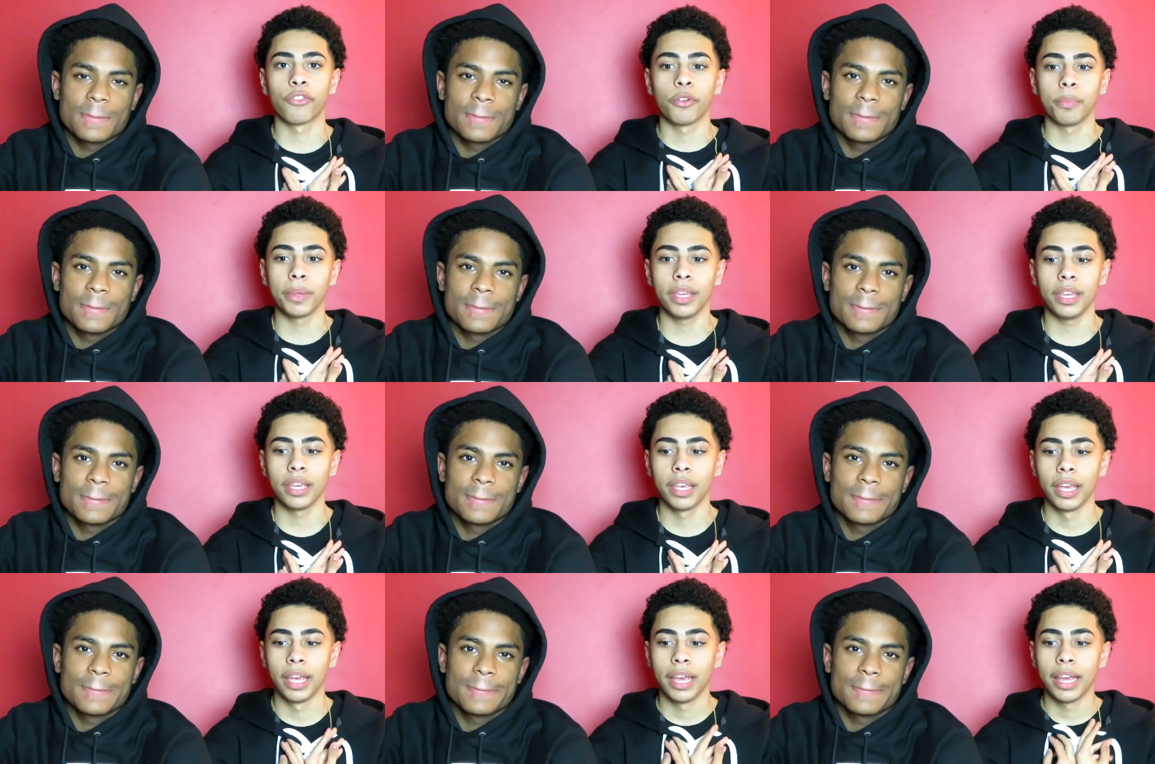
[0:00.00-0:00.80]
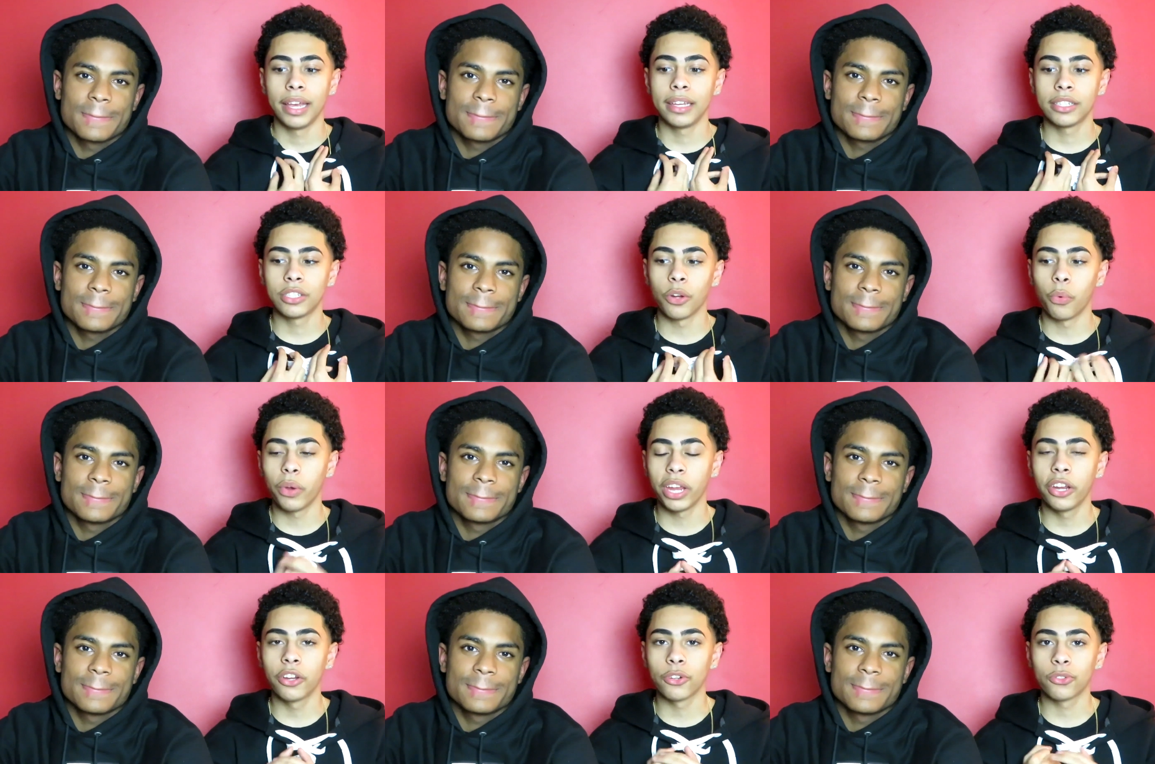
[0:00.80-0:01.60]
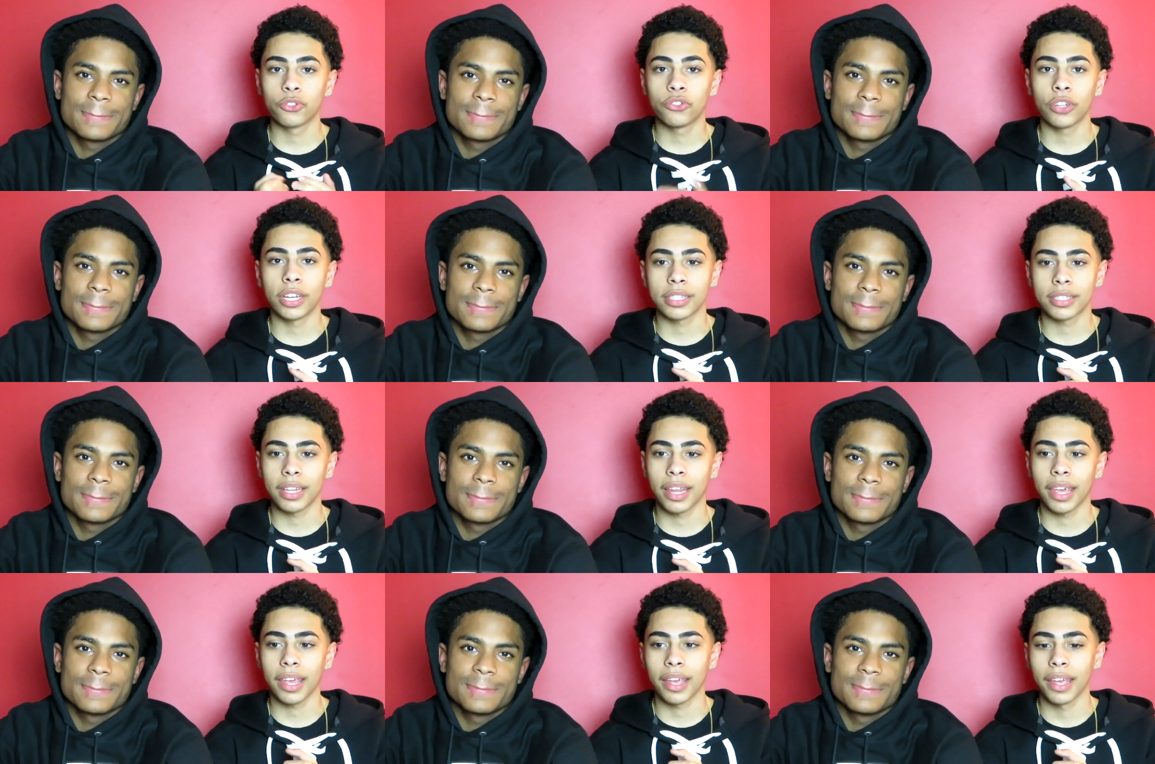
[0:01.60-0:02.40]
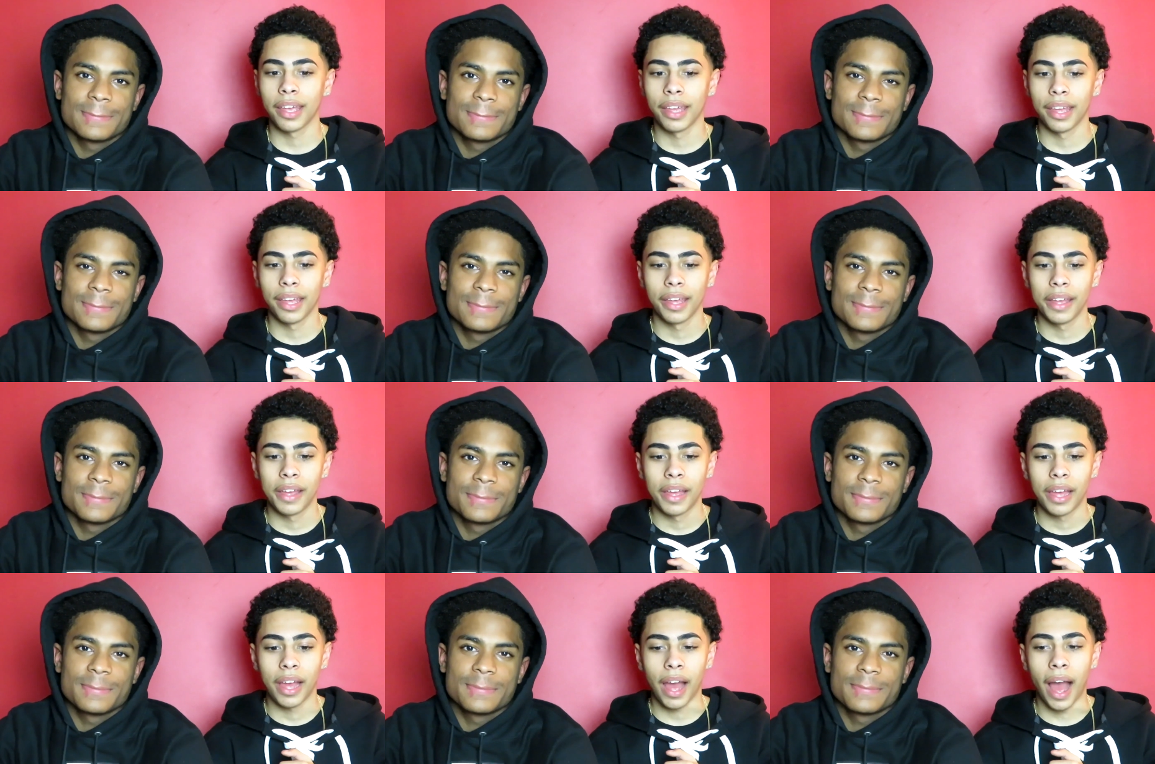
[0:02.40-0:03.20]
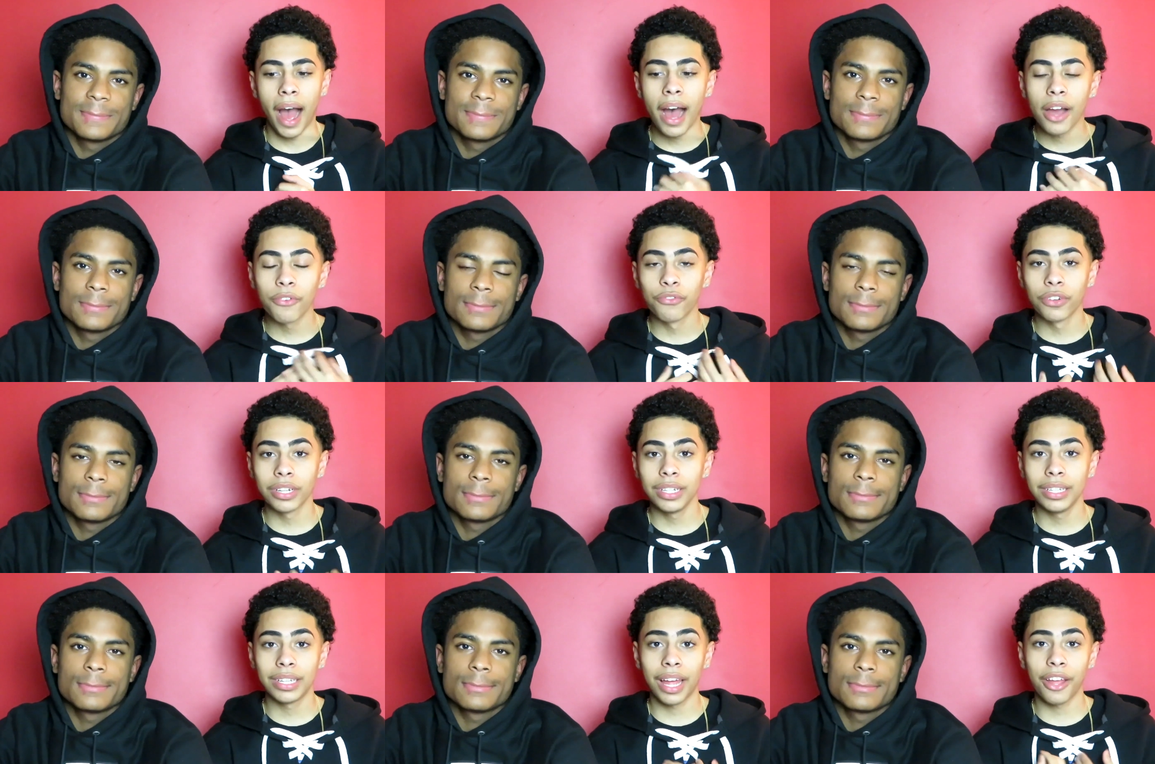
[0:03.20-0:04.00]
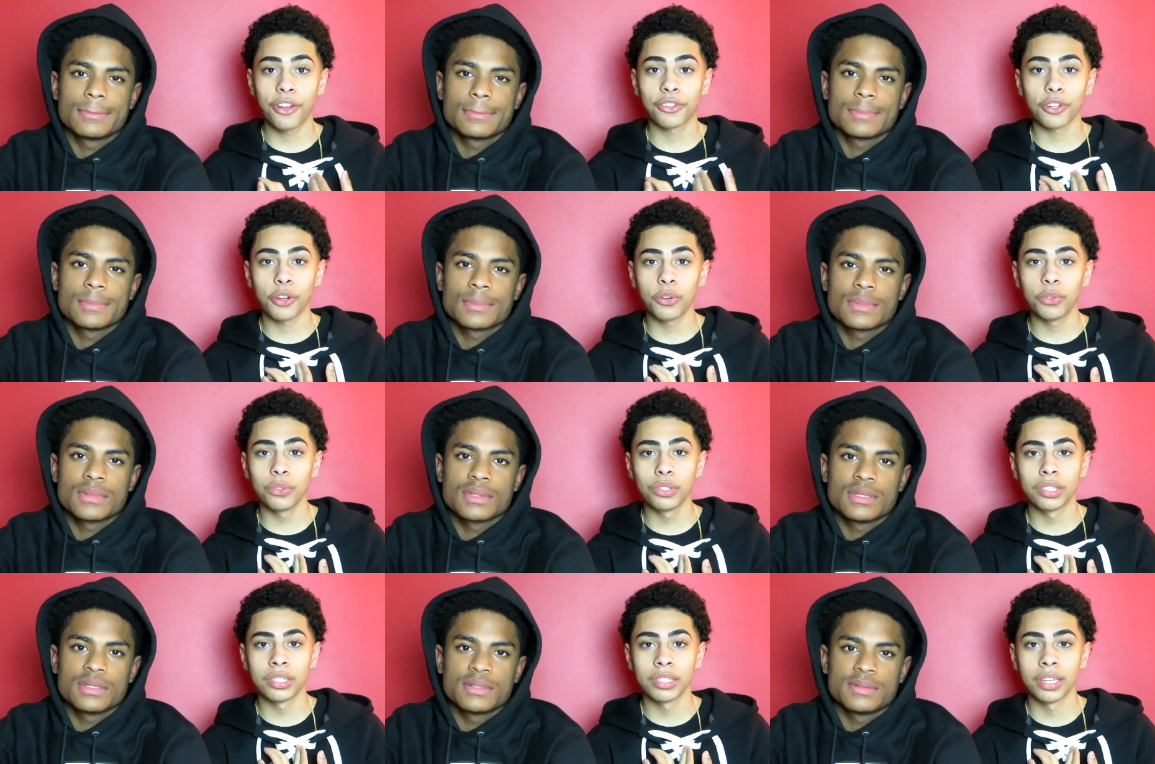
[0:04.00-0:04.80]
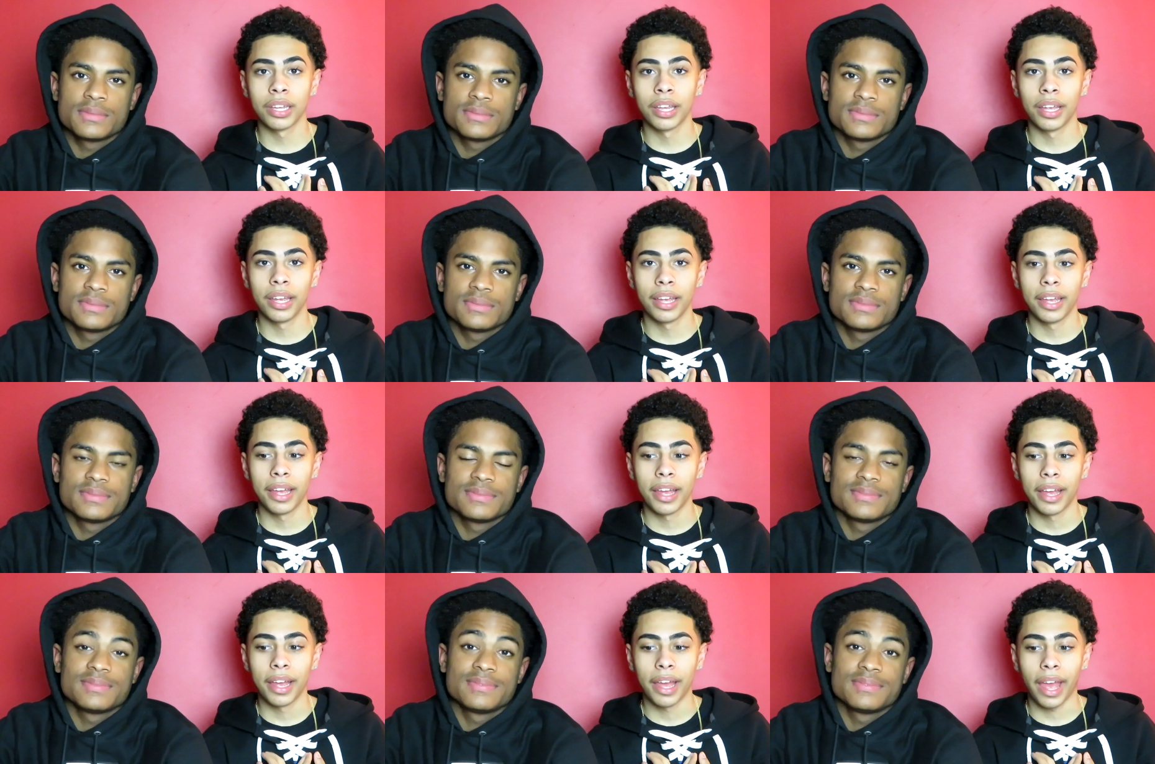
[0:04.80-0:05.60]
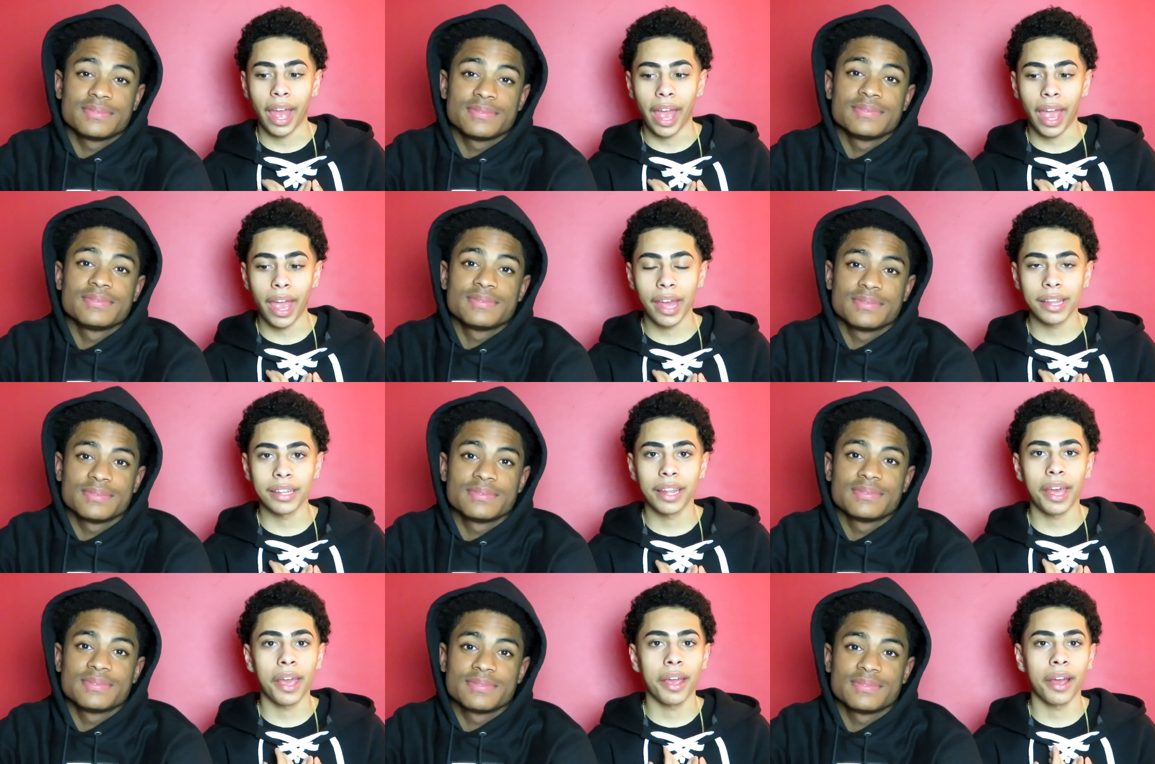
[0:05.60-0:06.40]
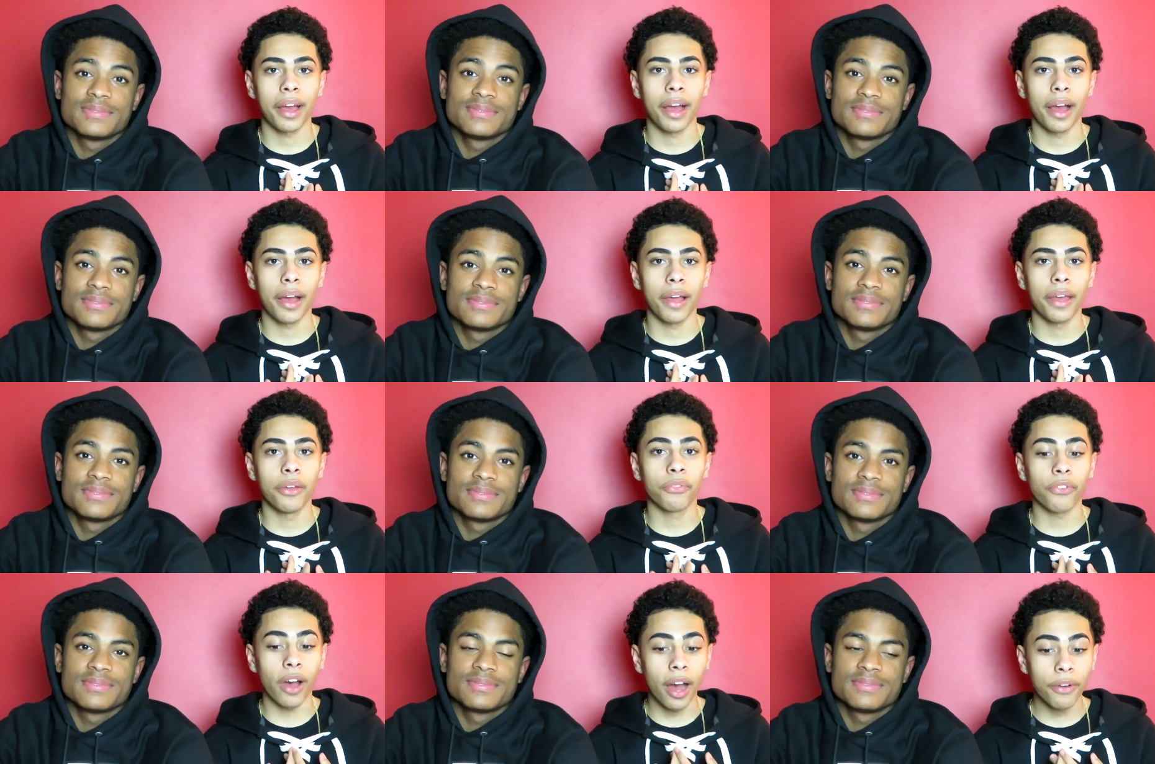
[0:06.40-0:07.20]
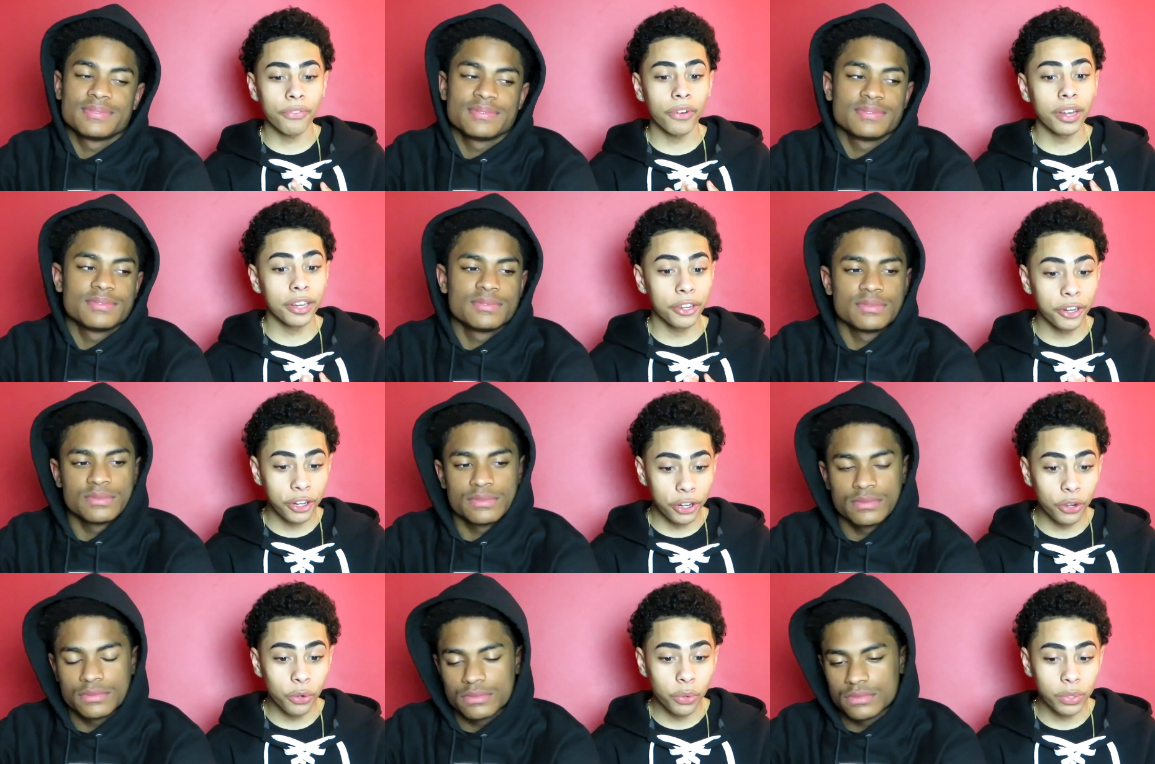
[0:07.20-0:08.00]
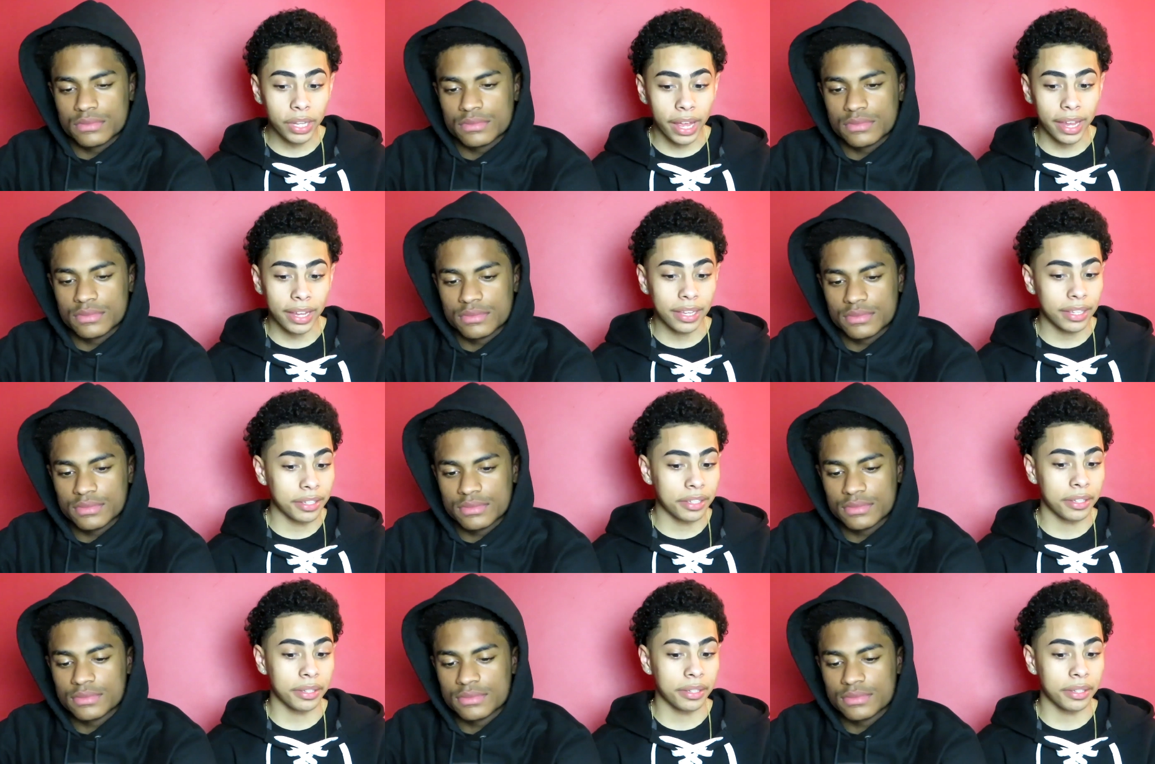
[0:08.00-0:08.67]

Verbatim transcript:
Speaker 1: for me is the way girls dress. Like, I really like clothes, and like, if I find a girl who like